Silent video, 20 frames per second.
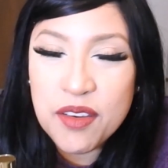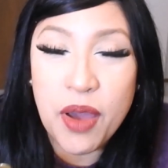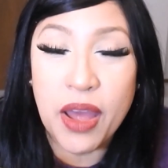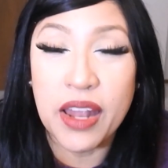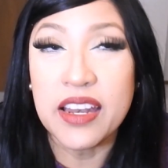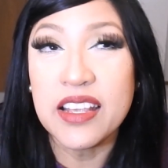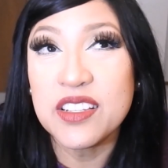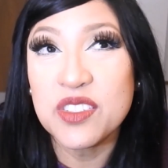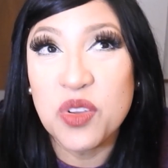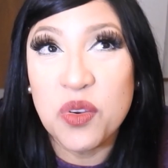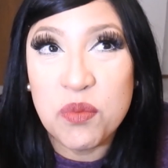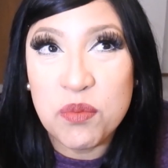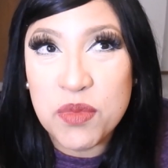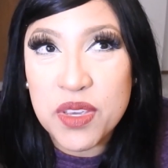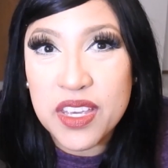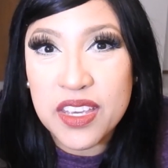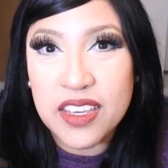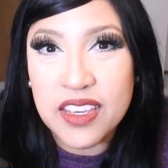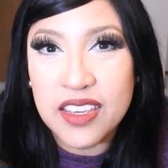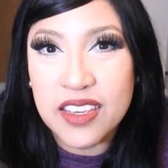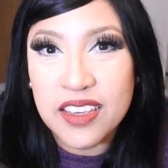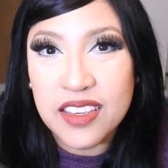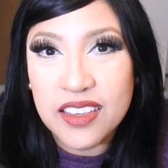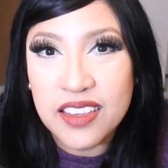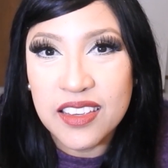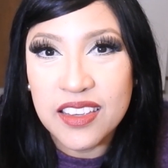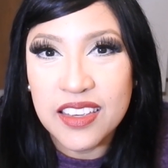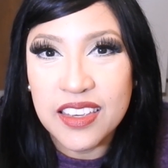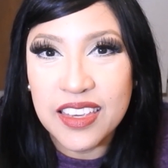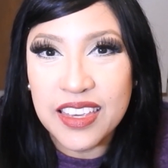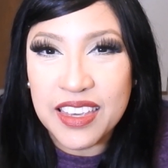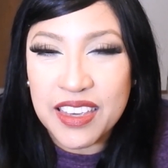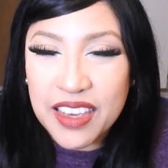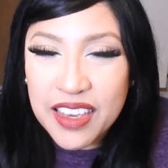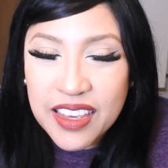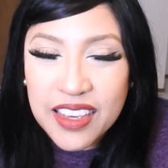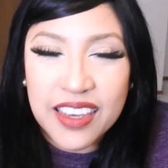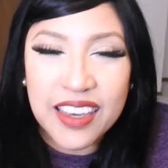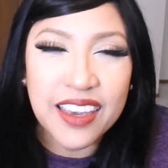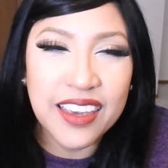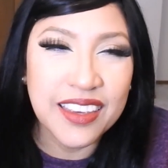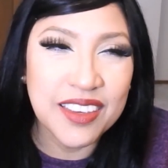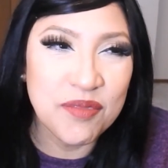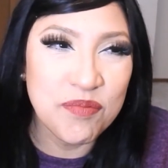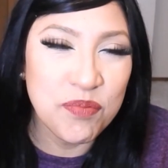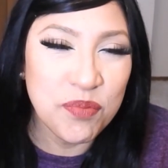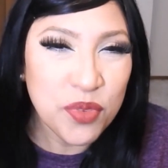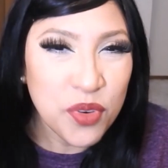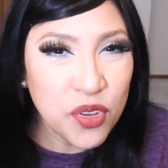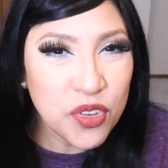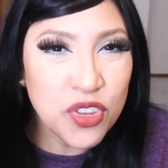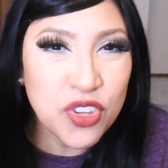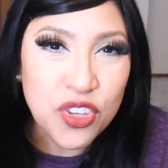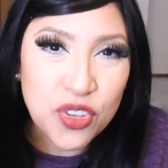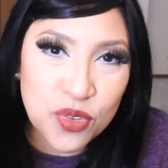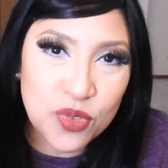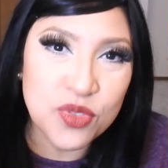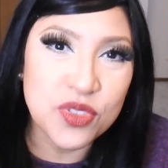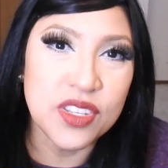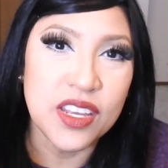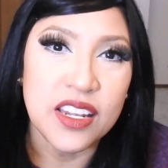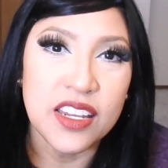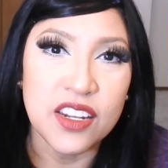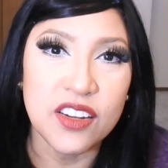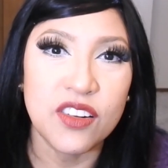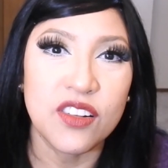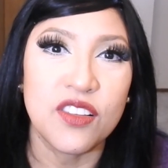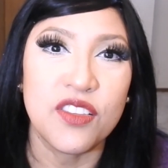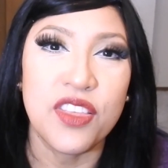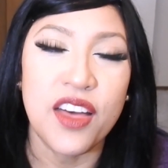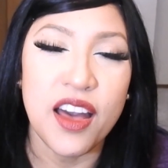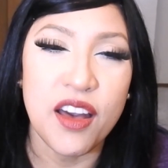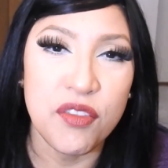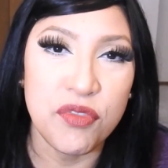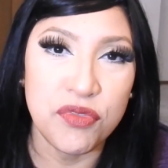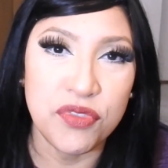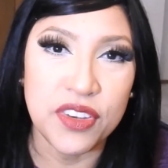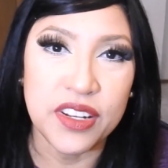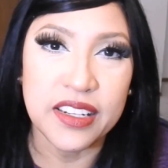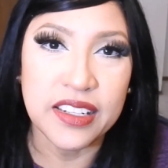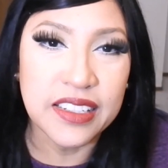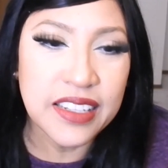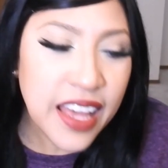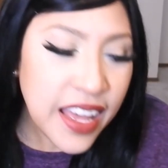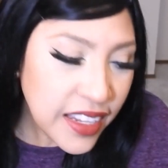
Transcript: at least on me, it produce a little of that feeling.